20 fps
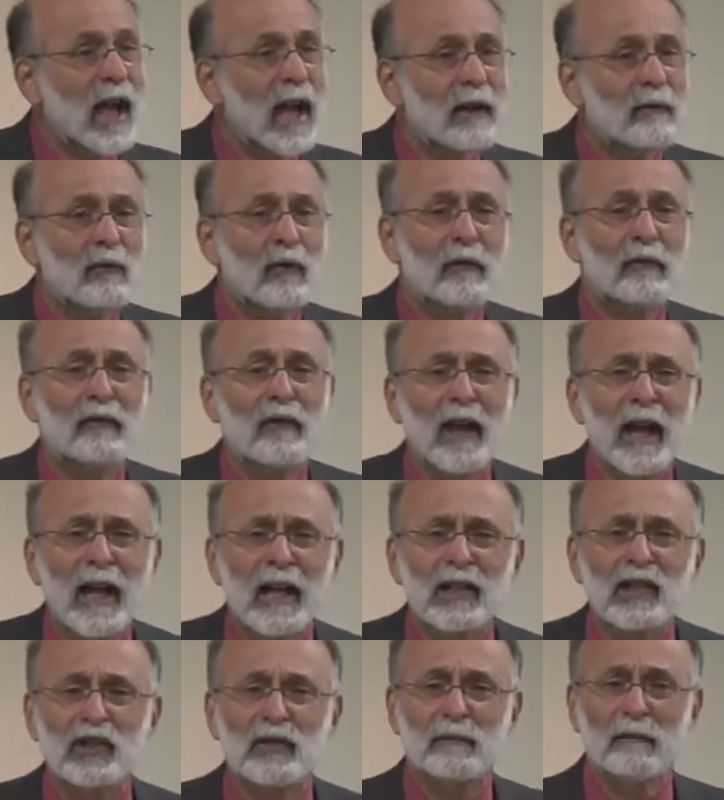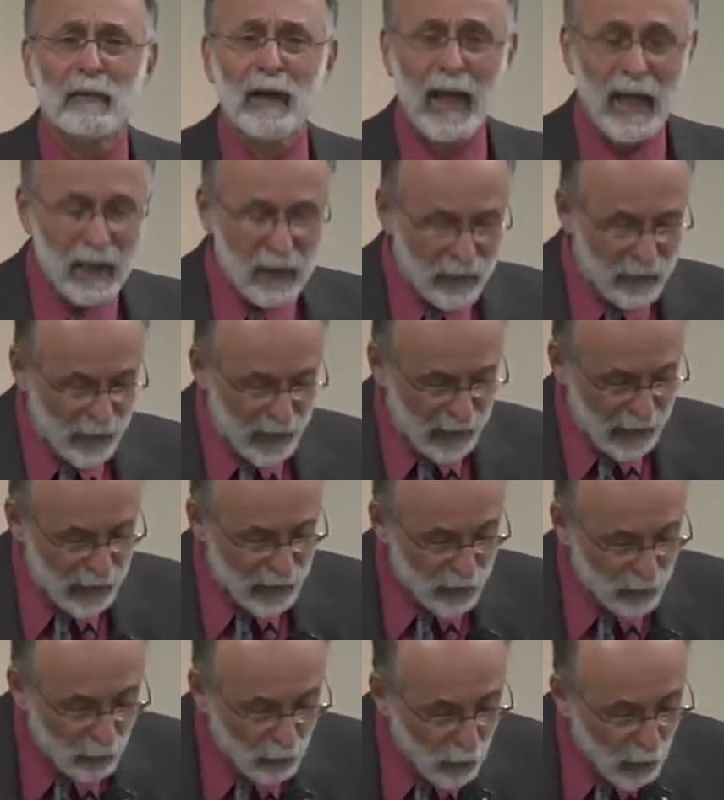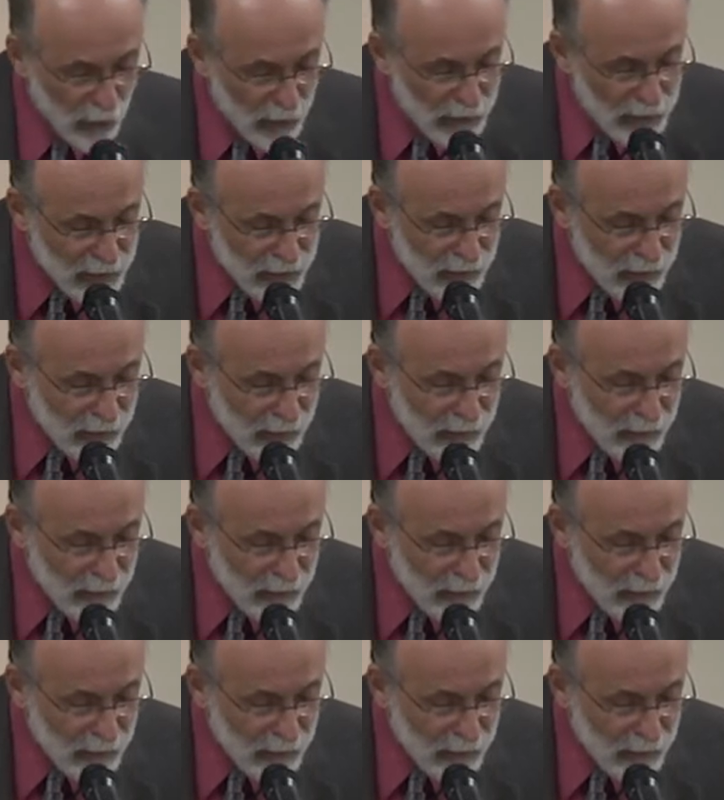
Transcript: and revenge make things worse.